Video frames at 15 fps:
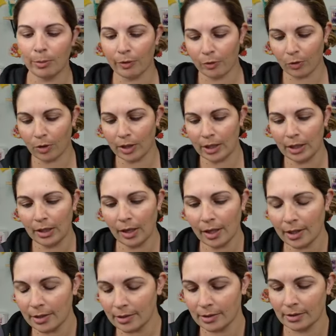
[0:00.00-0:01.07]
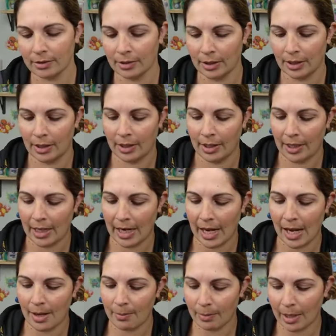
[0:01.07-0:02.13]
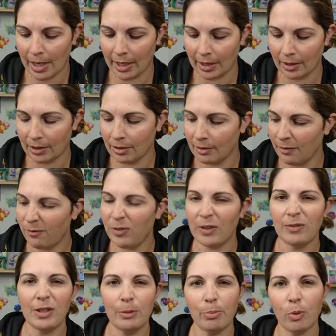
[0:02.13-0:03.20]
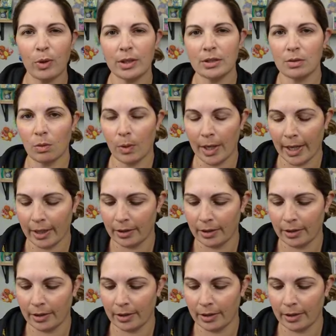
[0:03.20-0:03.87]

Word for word: before he does. And I am like fifty points away.